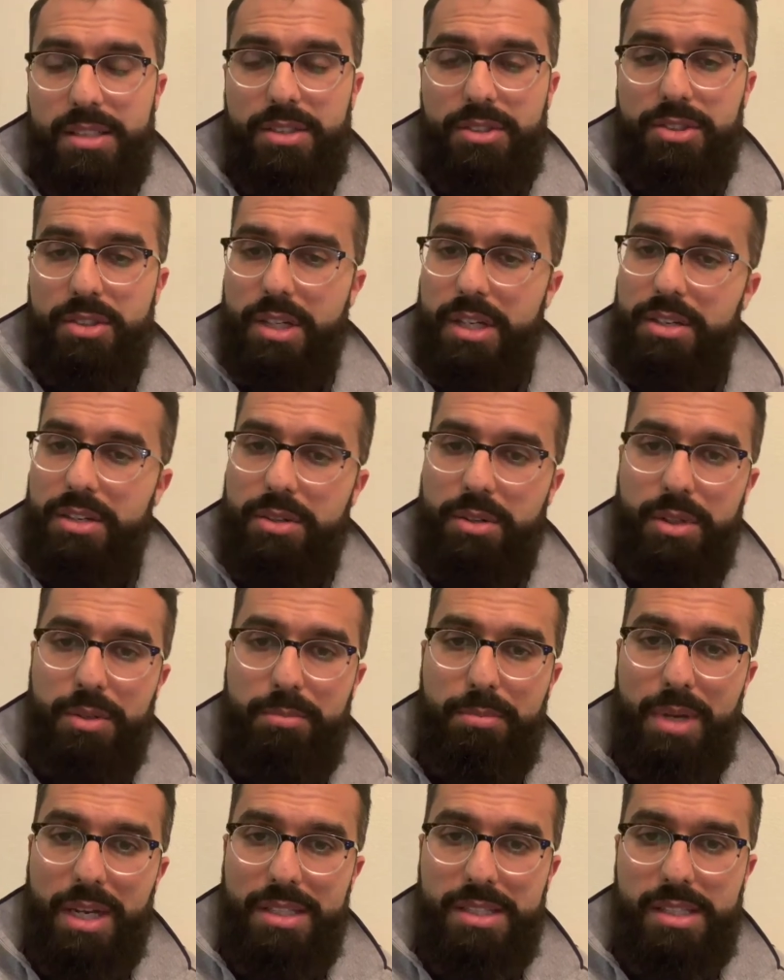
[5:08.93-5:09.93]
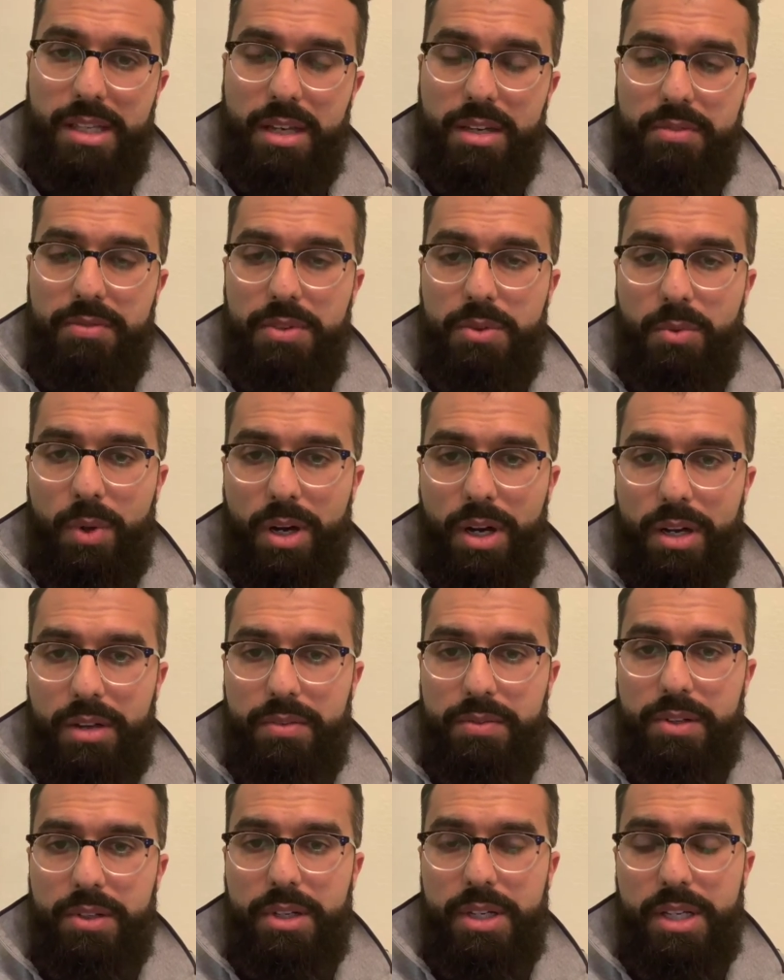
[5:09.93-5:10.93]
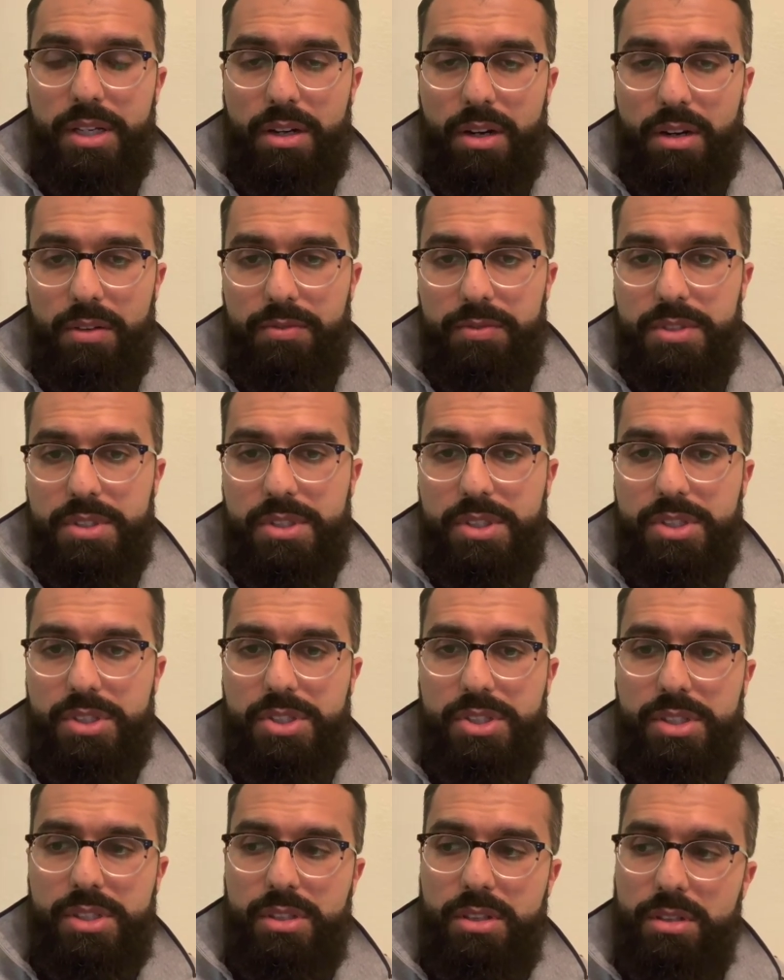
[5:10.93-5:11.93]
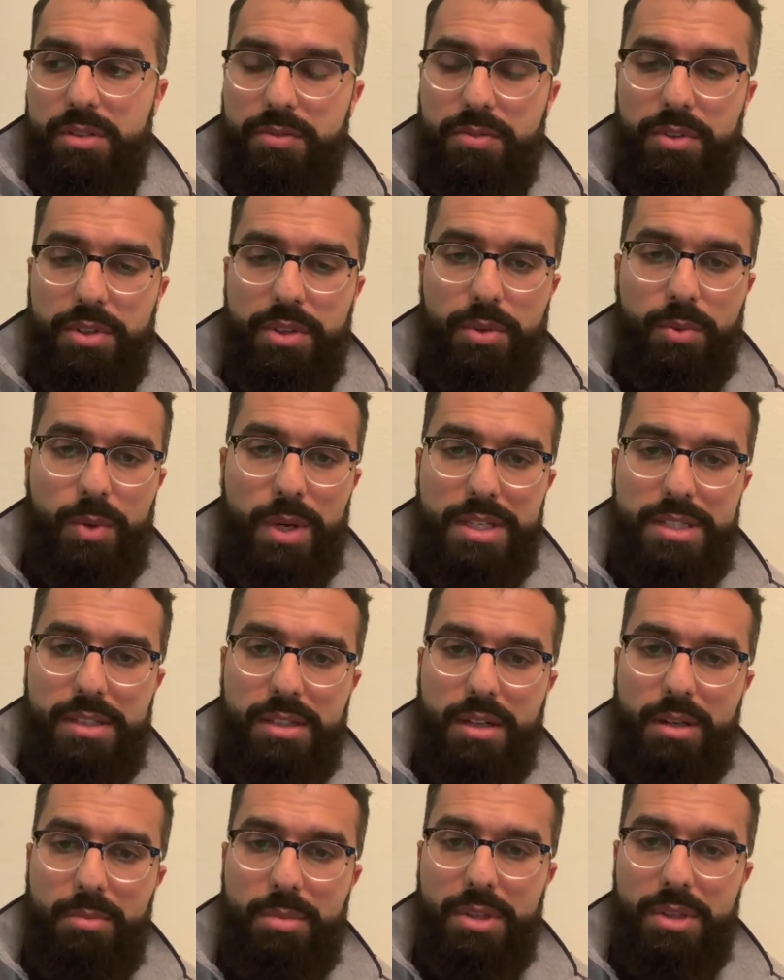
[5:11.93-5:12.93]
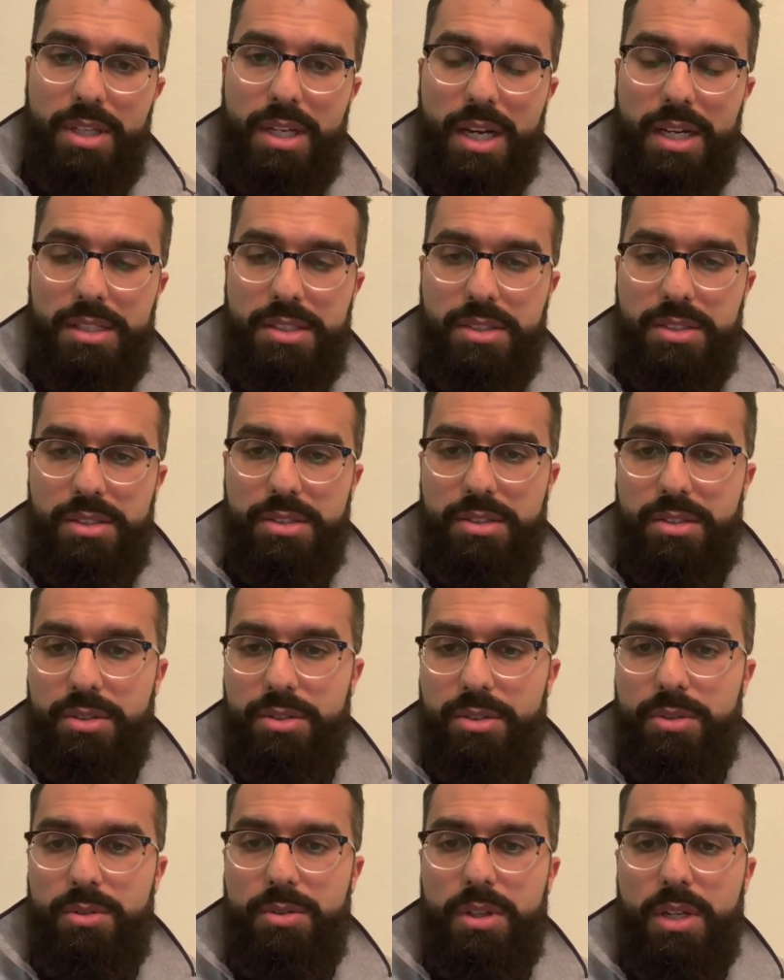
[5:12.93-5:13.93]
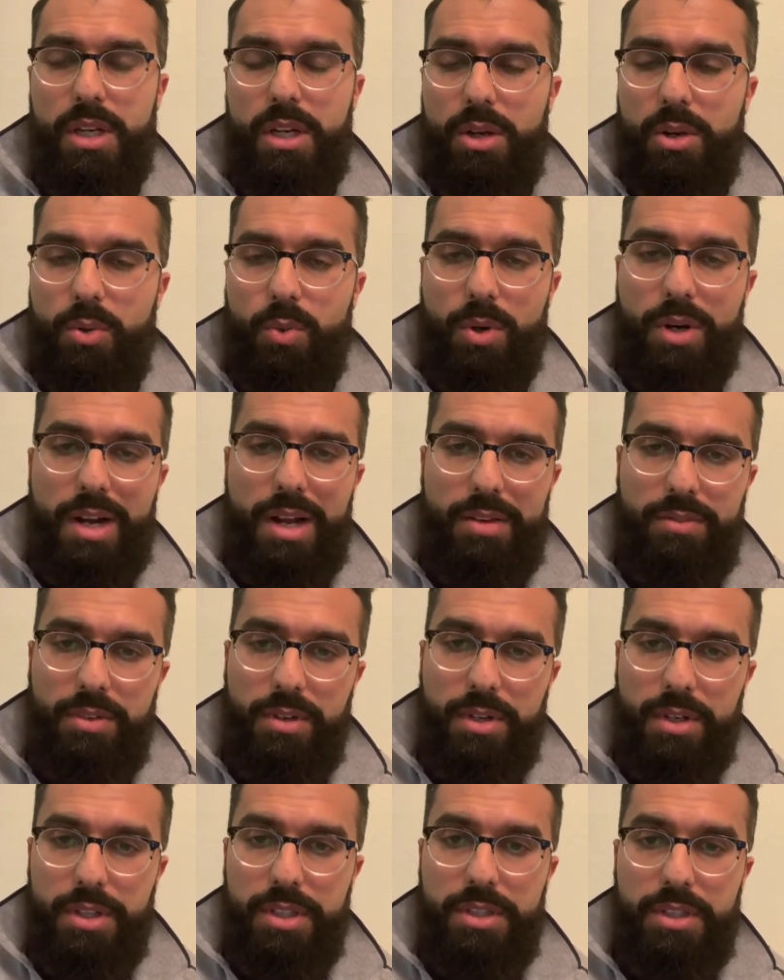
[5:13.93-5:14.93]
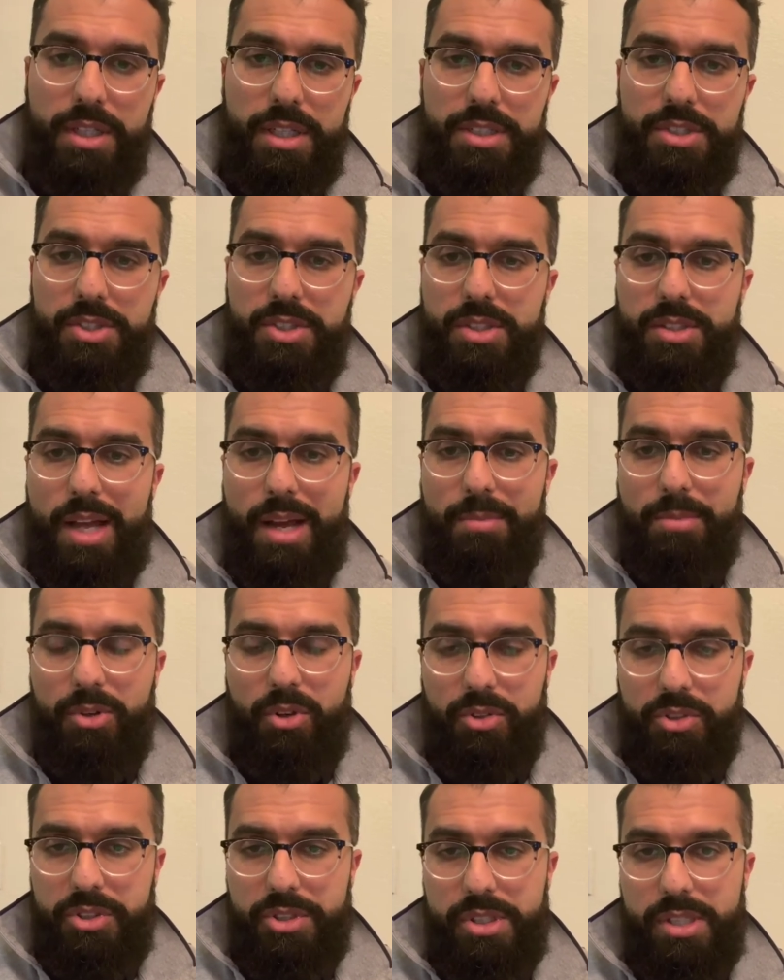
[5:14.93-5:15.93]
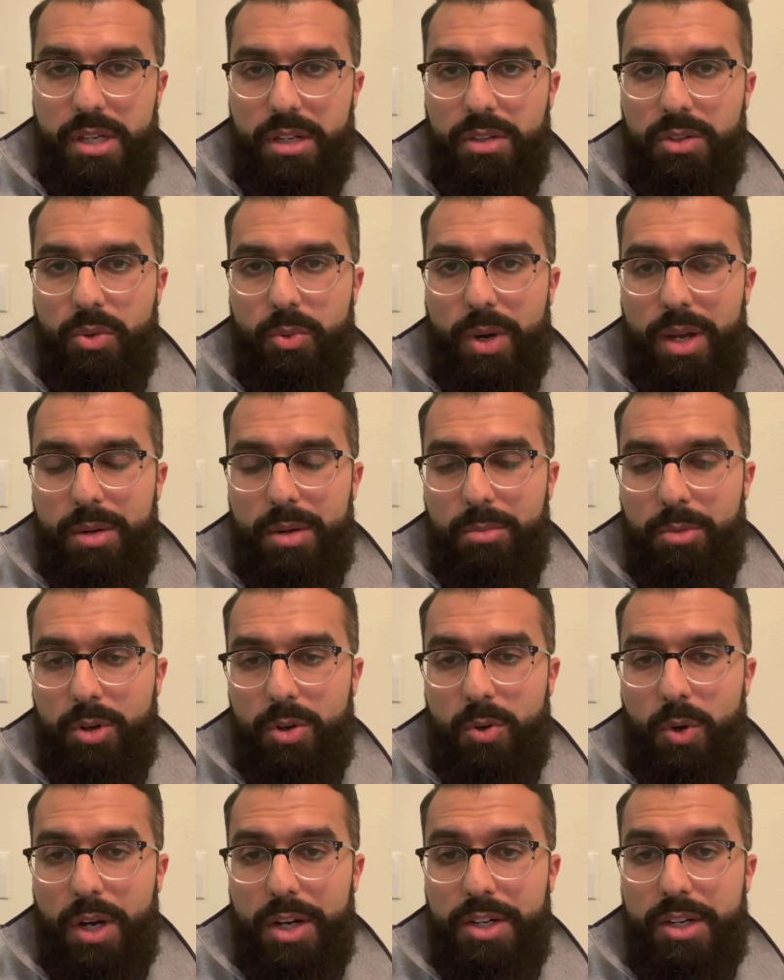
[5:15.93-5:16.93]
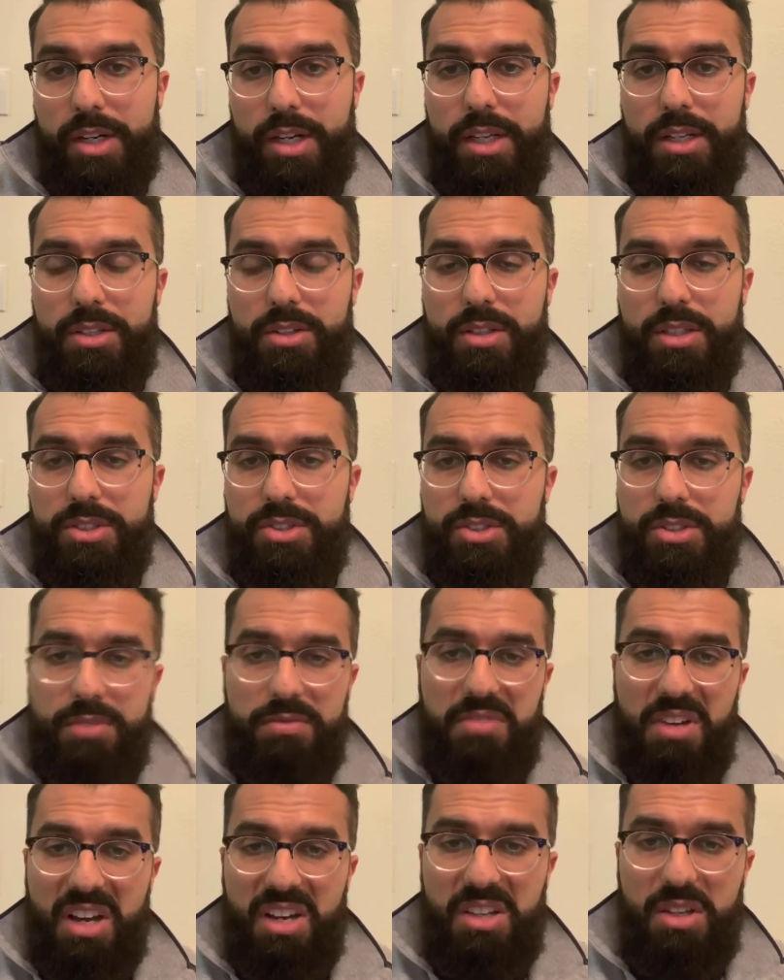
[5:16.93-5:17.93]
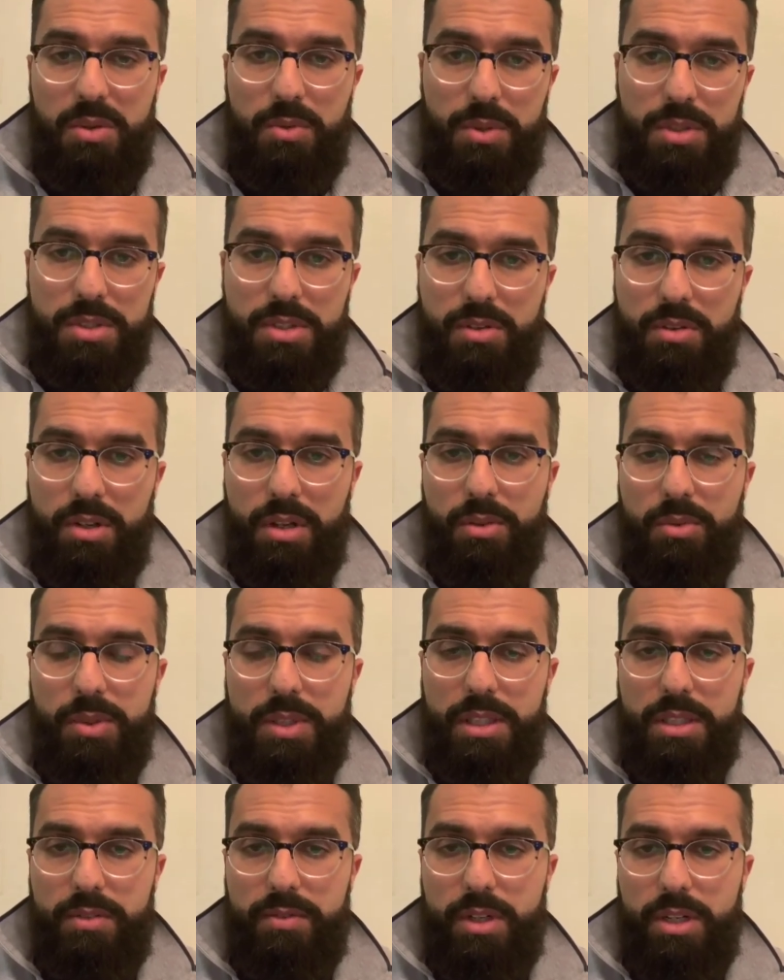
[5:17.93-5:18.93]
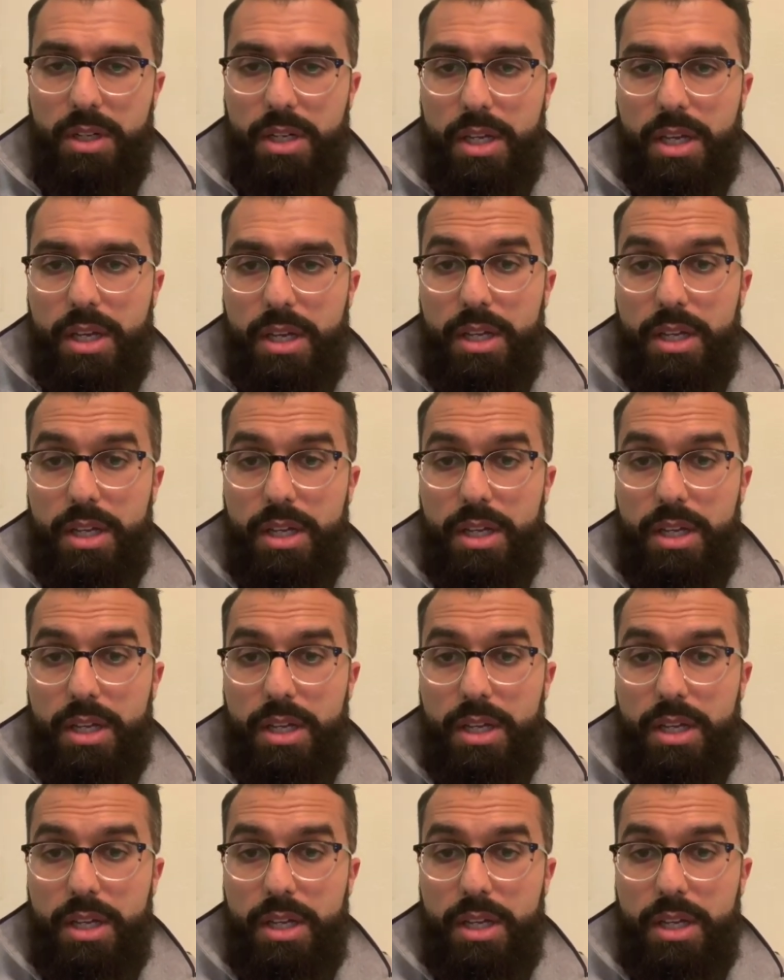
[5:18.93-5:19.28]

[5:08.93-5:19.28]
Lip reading: You can do it bedside if you want, if you're an ER physician, or if you're a resident up in the ICU, wherever. You can just slap an ultrasound on the right upper quadrant, and you can just evaluate what's going on with the liver.